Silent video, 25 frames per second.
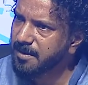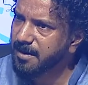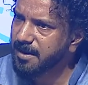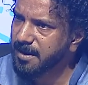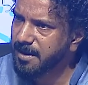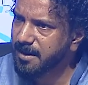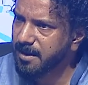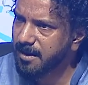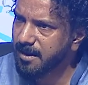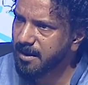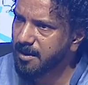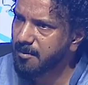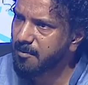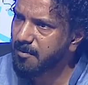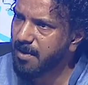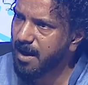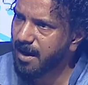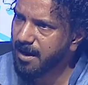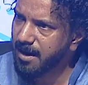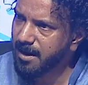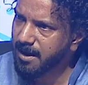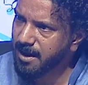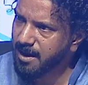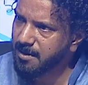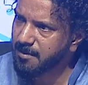Here,
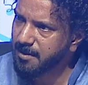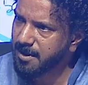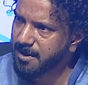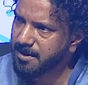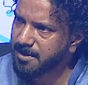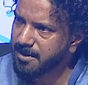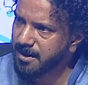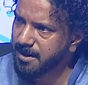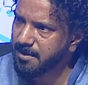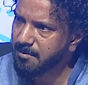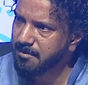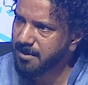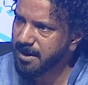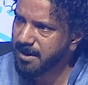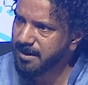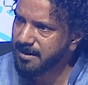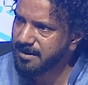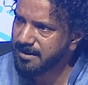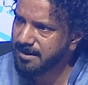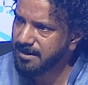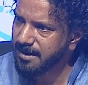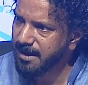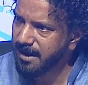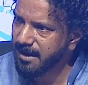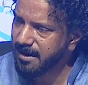by image, it
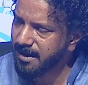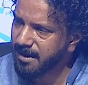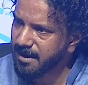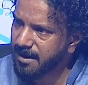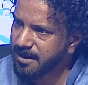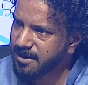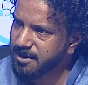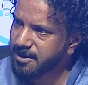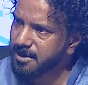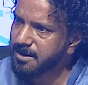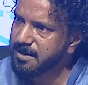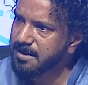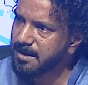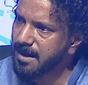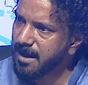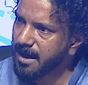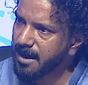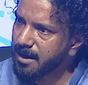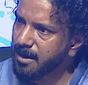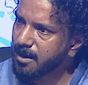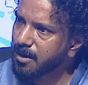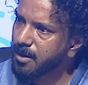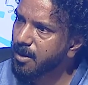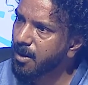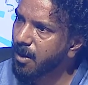means that just
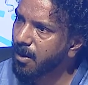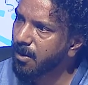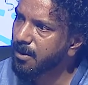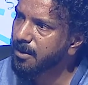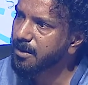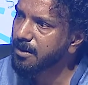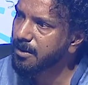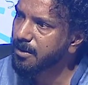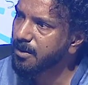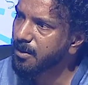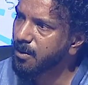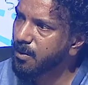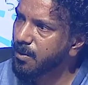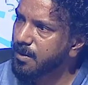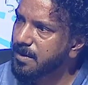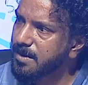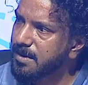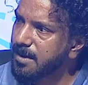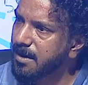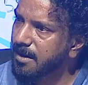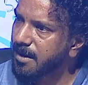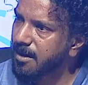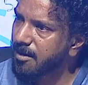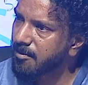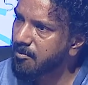like God, who is
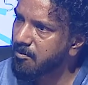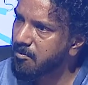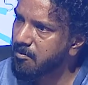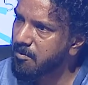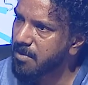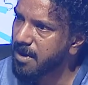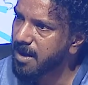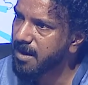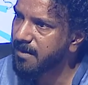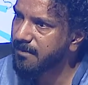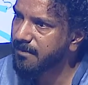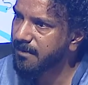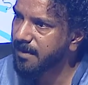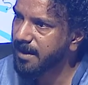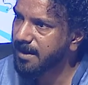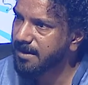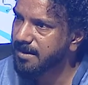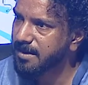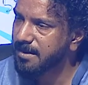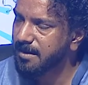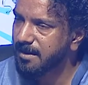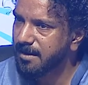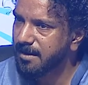a perfect